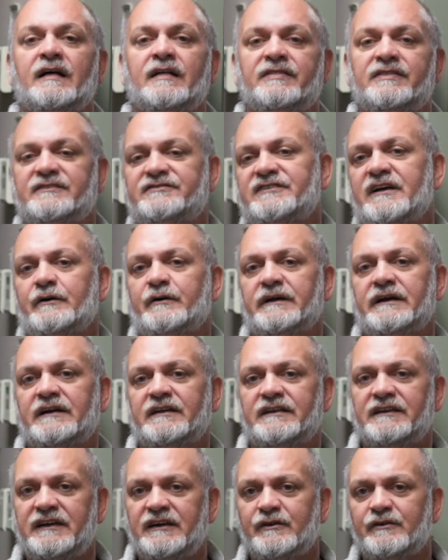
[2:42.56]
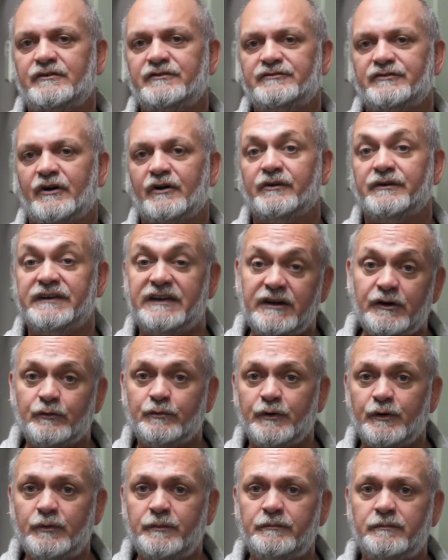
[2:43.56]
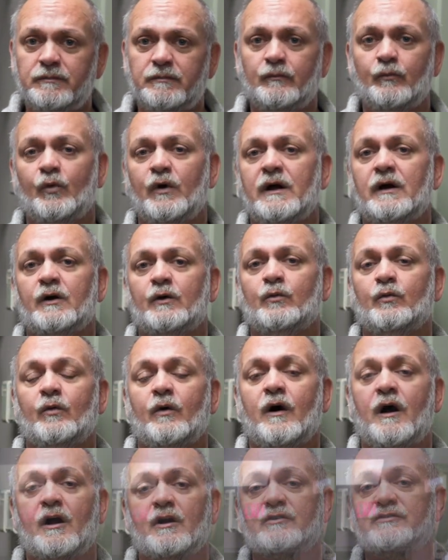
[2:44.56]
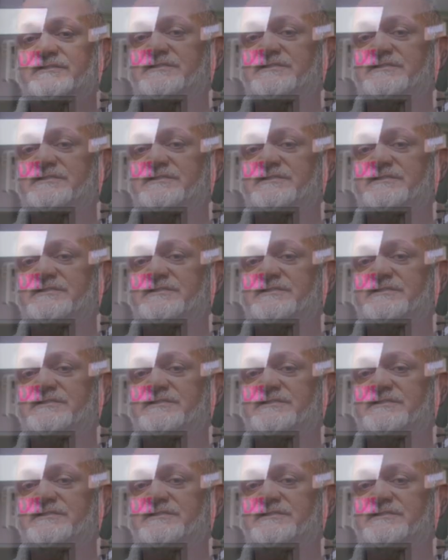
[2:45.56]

This area in here is our gear room, where our